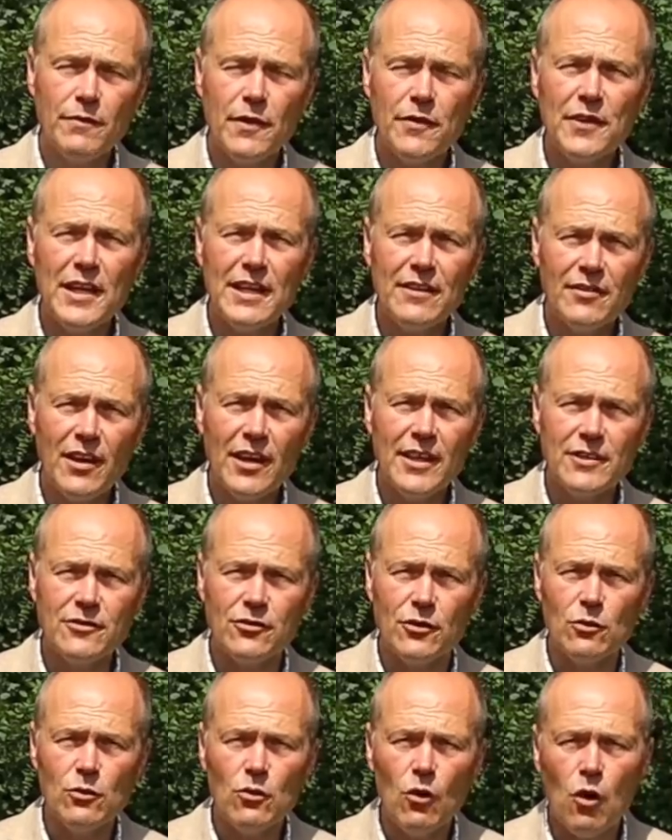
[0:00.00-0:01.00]
of the things I
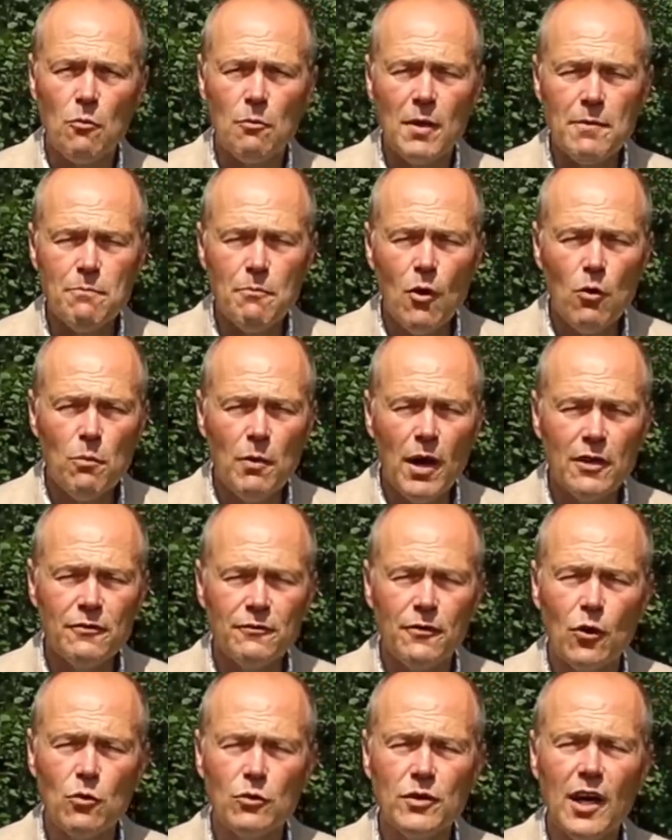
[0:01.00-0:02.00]
do on my mobile
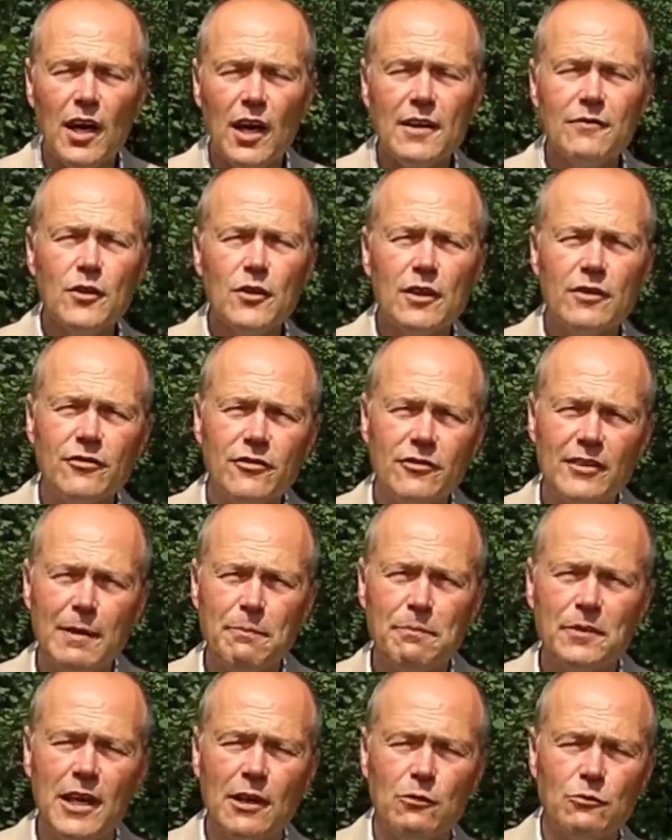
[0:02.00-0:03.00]
phone, I've got a
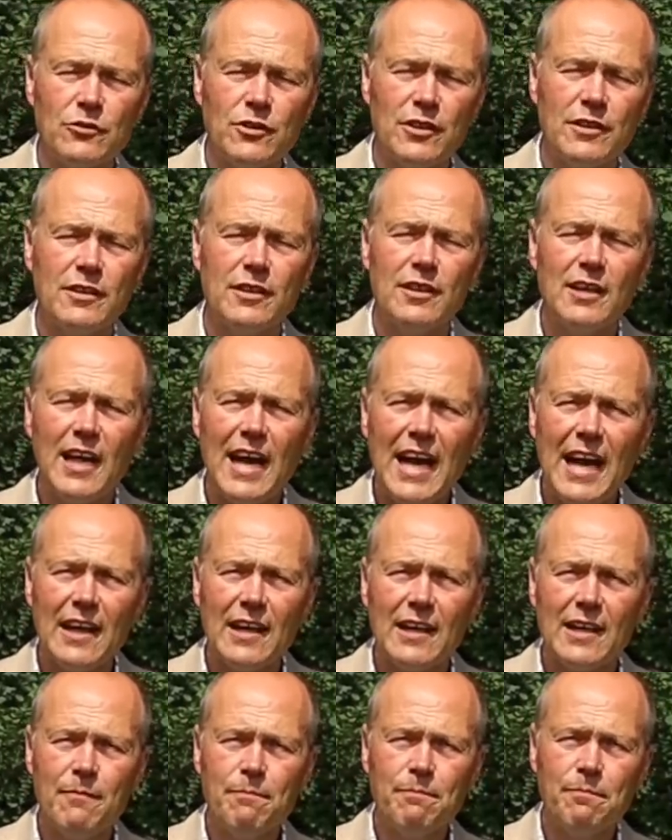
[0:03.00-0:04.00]
step counter
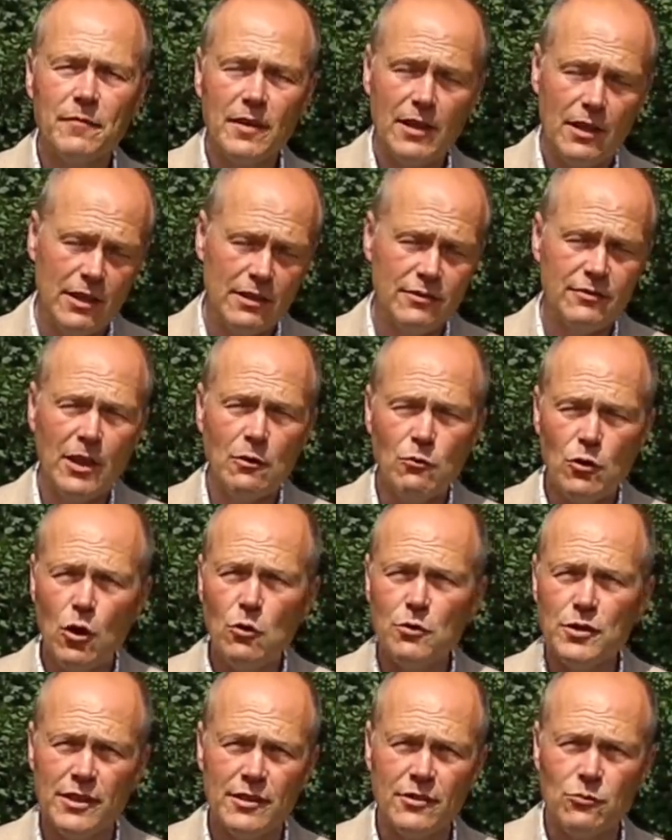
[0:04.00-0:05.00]

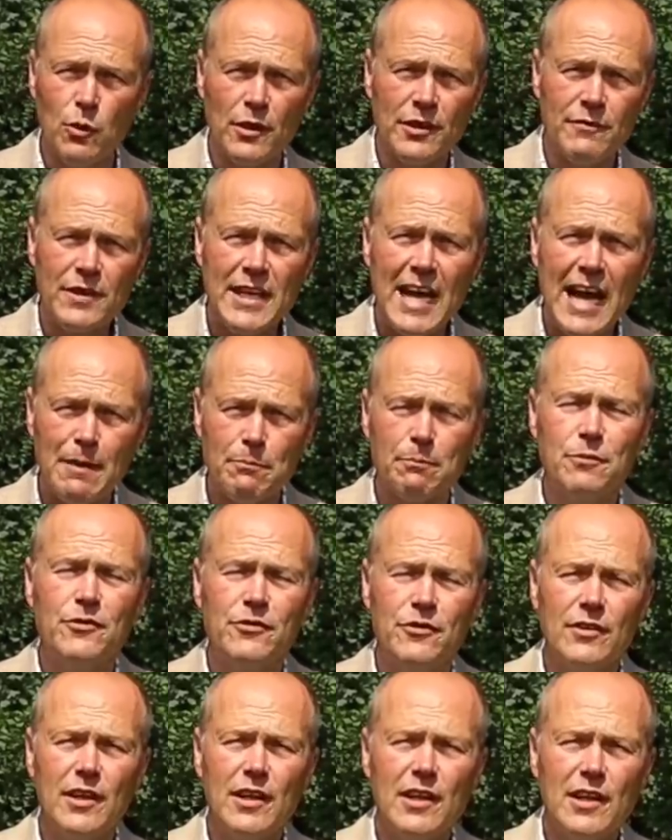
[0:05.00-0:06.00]
downloaded as one of the
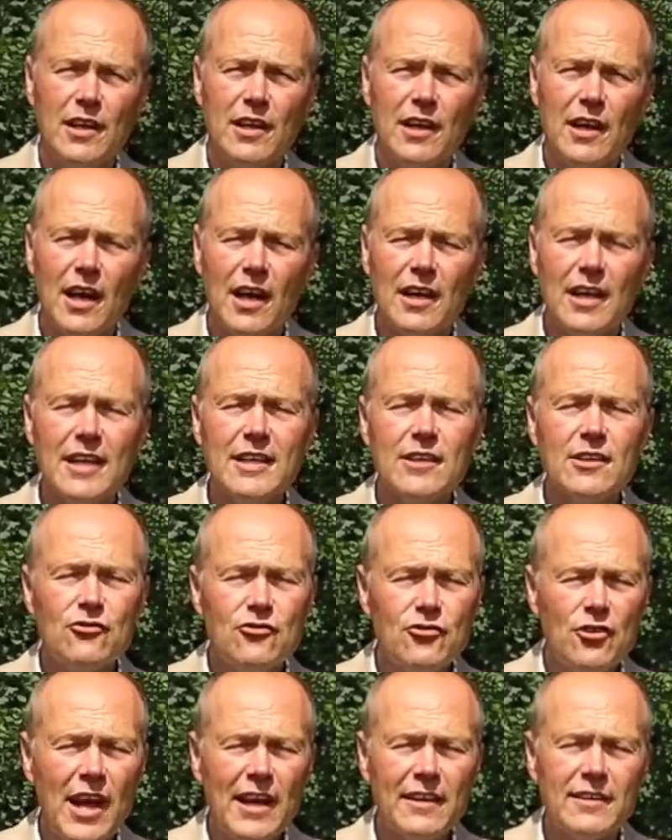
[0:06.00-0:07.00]
apps, and I can
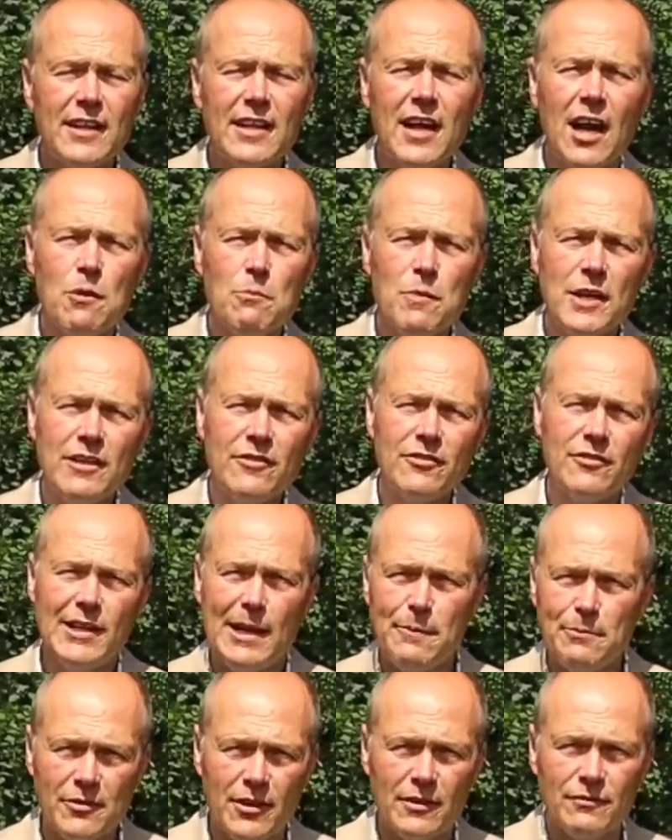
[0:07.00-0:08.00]
check then how many
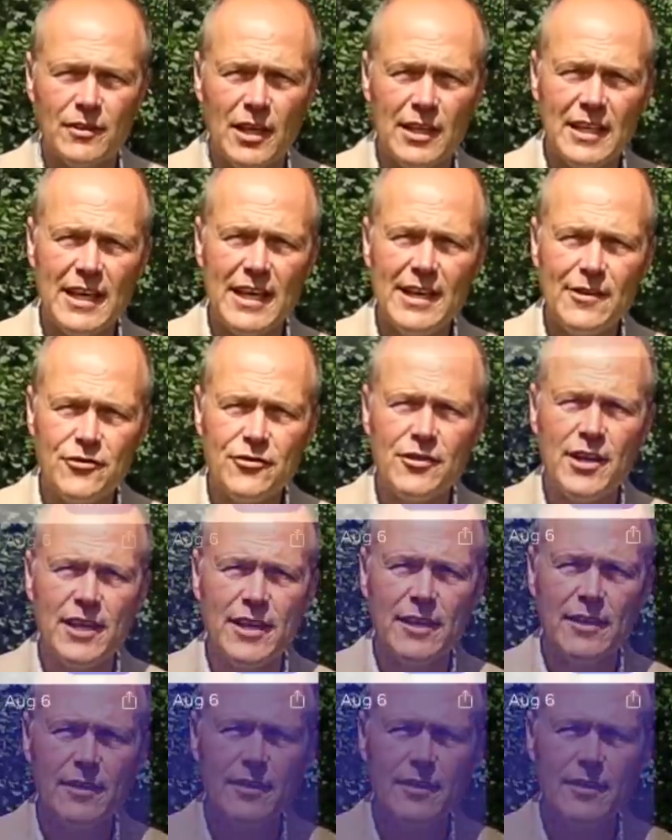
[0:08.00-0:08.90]
steps I've done each day.